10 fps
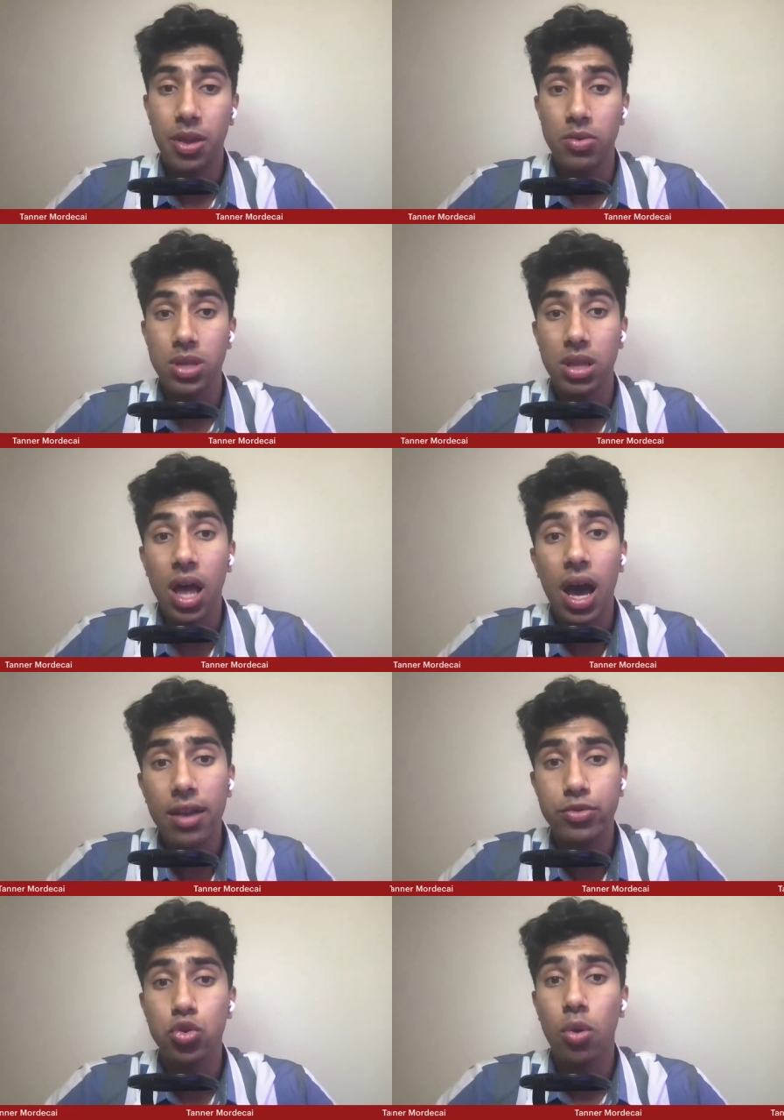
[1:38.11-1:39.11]
It was a
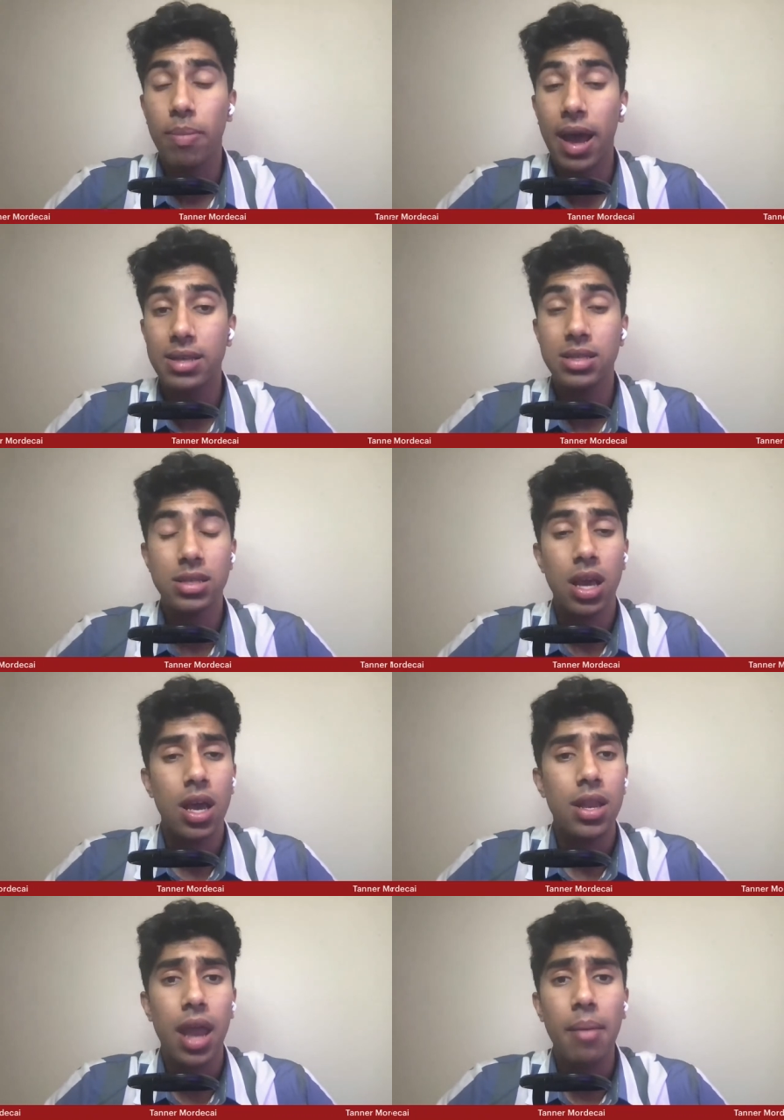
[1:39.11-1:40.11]
lot of short passes,
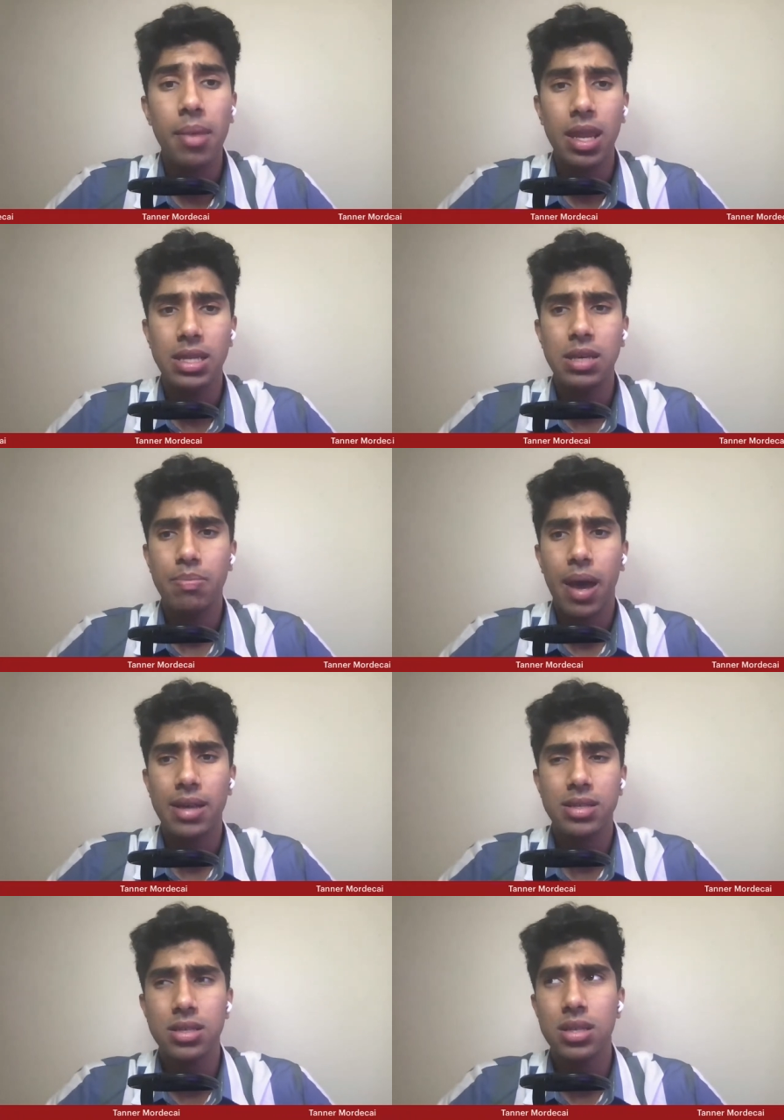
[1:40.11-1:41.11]
not many deep
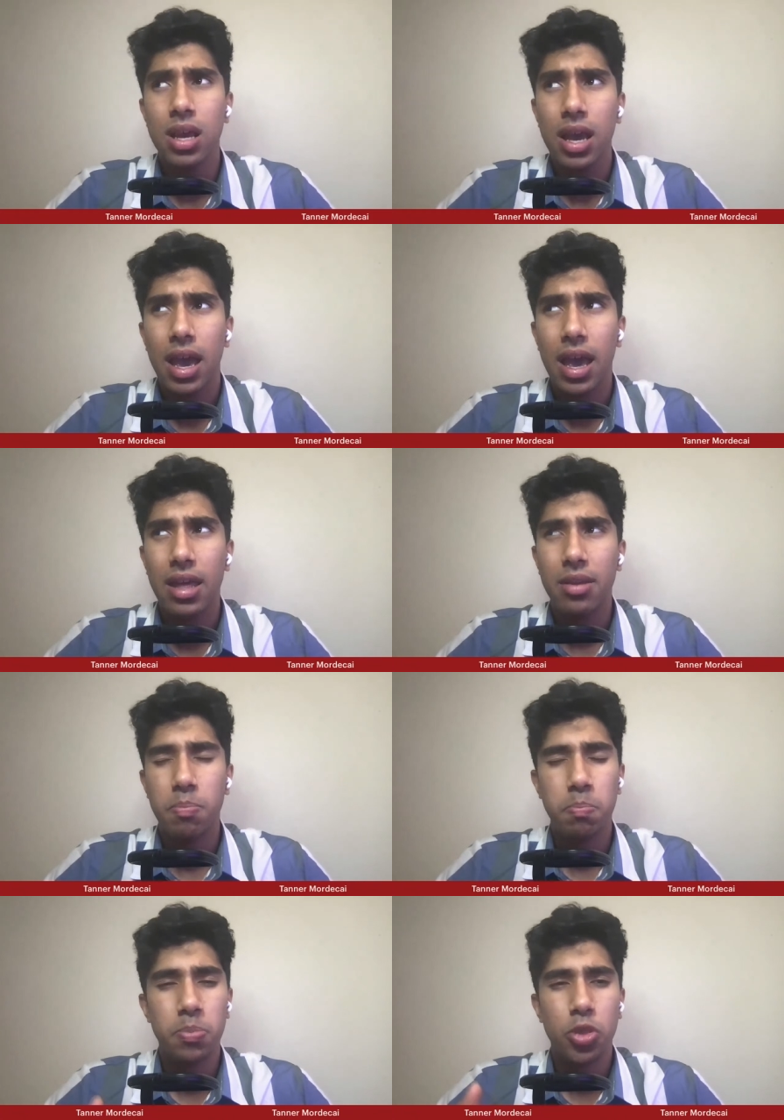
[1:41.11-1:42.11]
passes, and
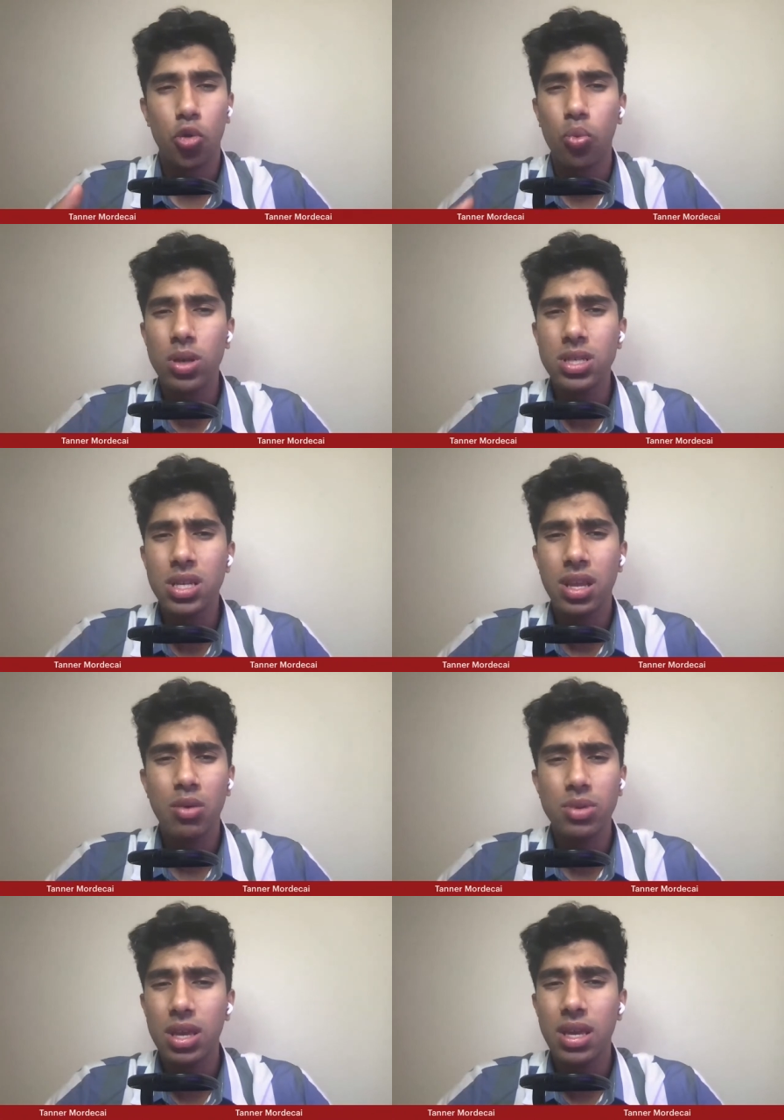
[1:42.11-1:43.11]
there wasn't
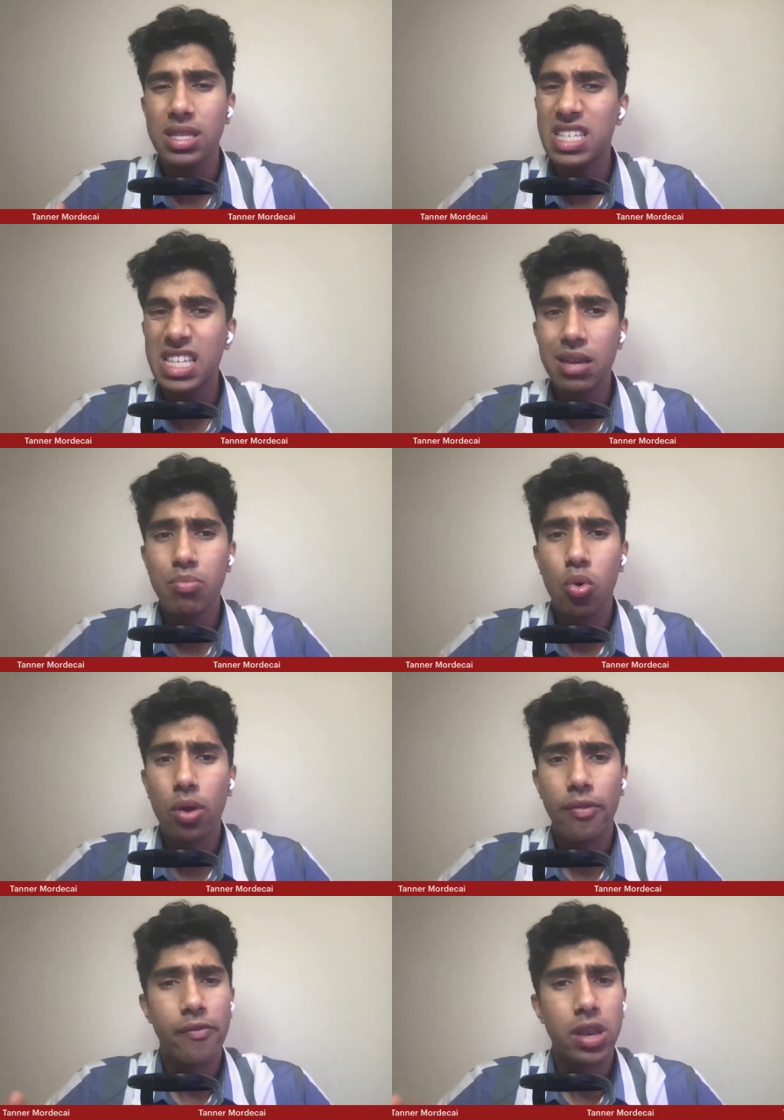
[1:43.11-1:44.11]
it seemed
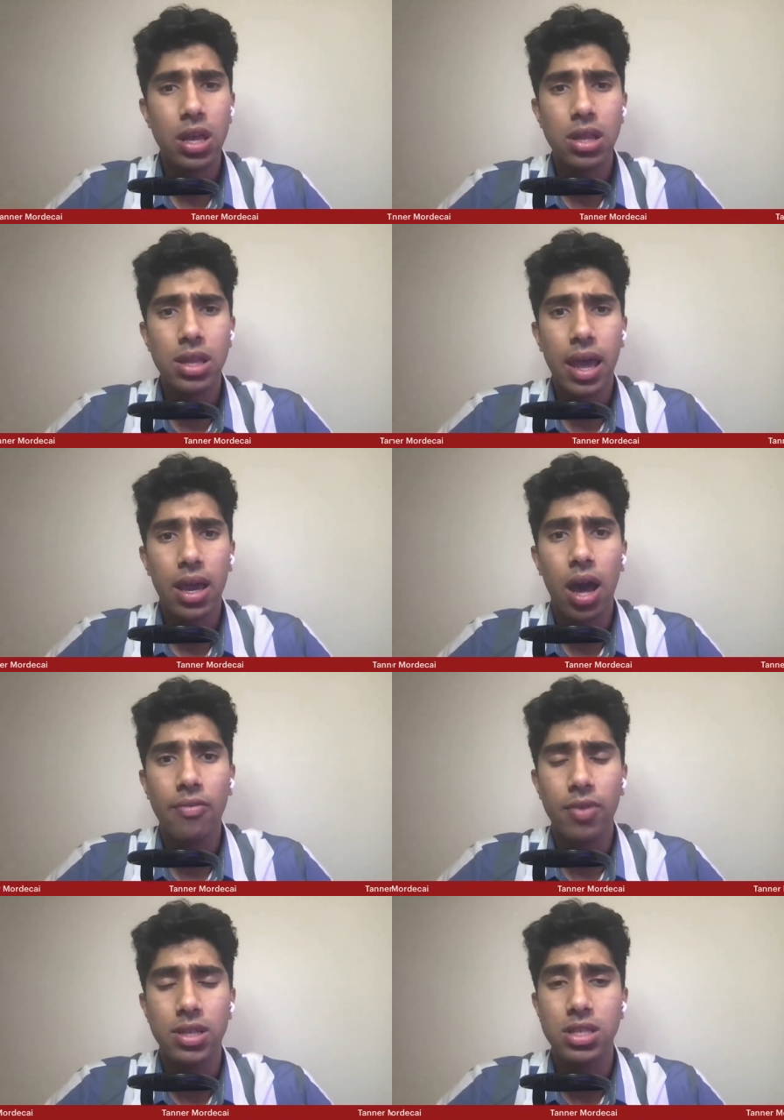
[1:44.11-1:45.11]
more of a vanilla like
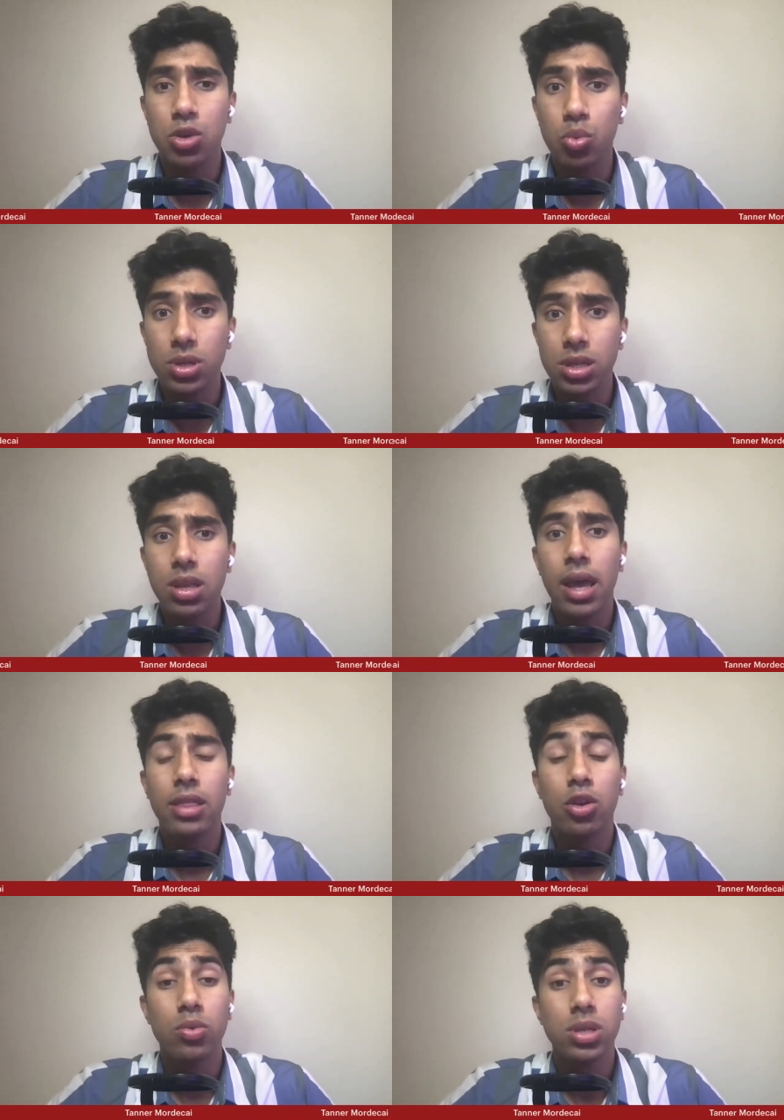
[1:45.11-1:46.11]
offense. It wasn't
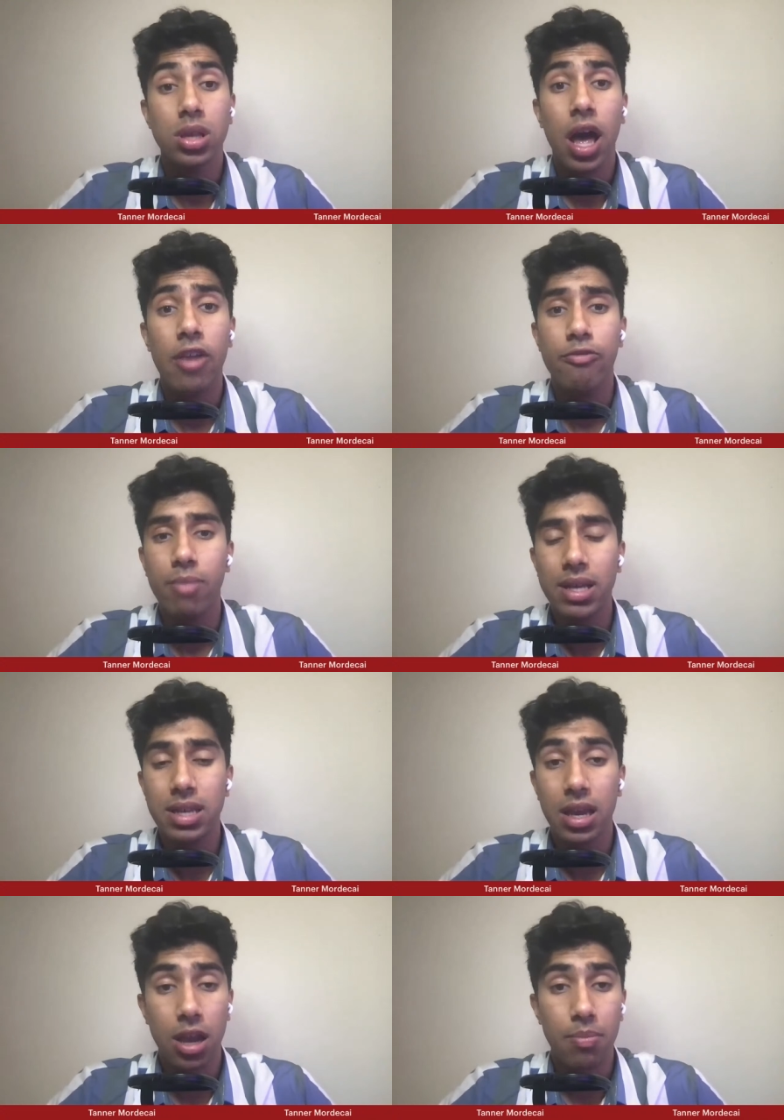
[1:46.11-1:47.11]
like there was a lot of
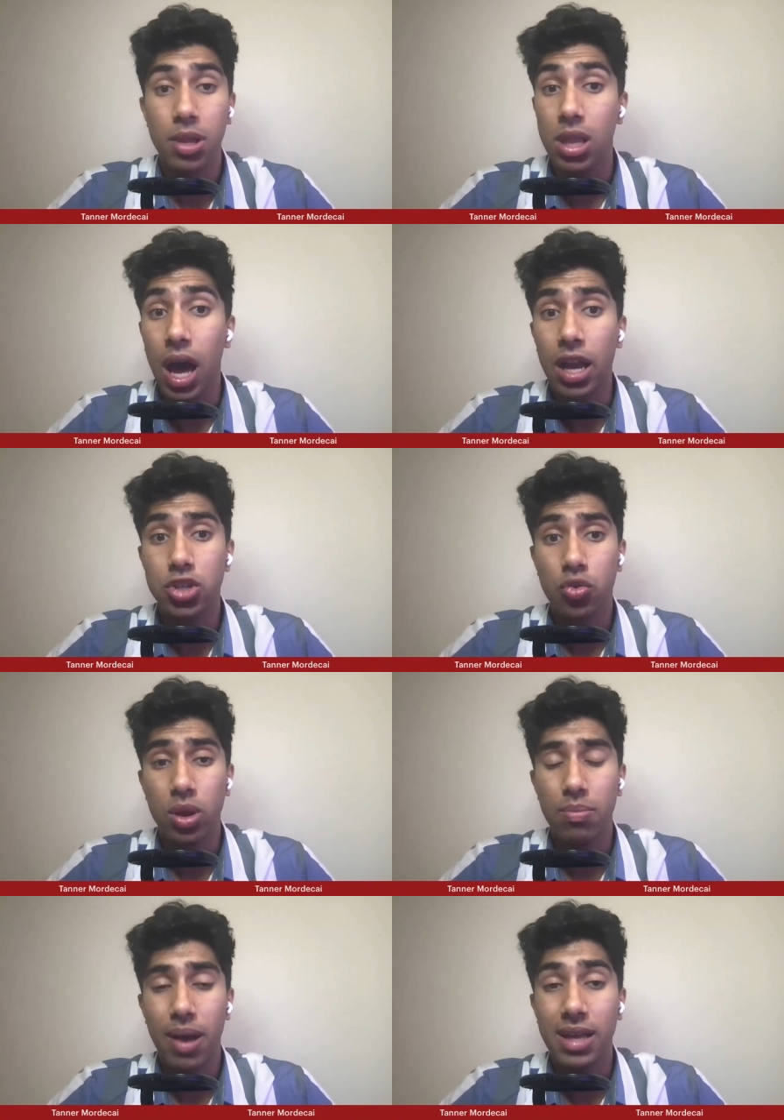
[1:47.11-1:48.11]
mixing it up, a lot of
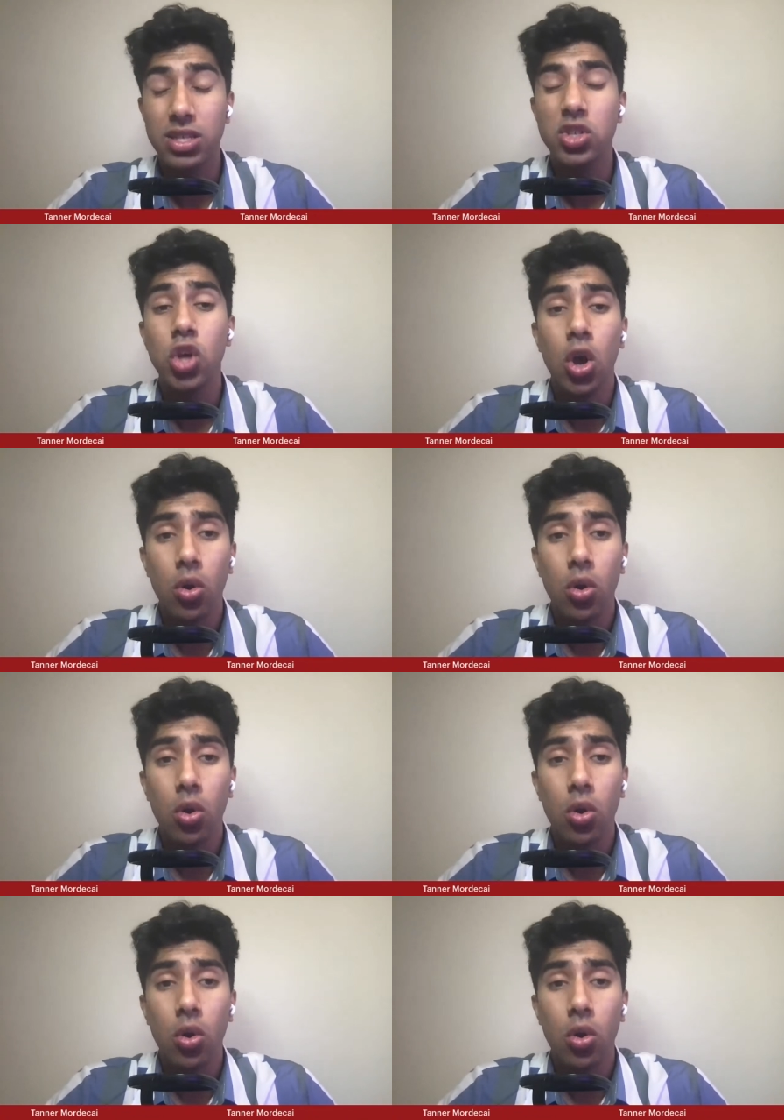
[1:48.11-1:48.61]
screen passes,